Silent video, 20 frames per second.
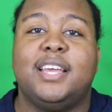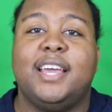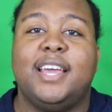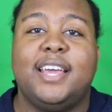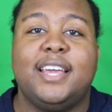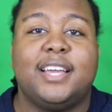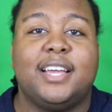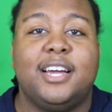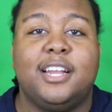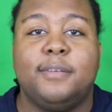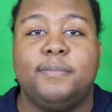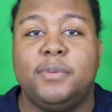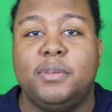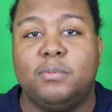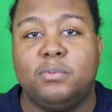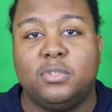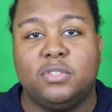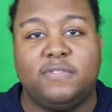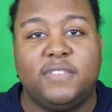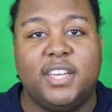heck out of
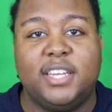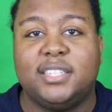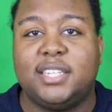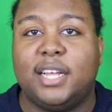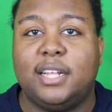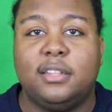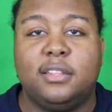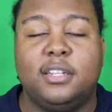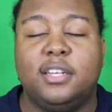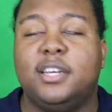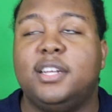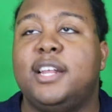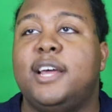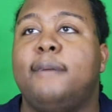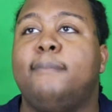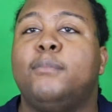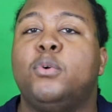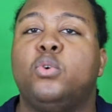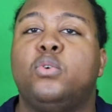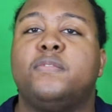people's face. I love
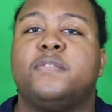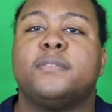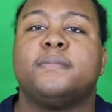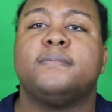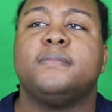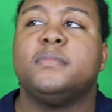that move.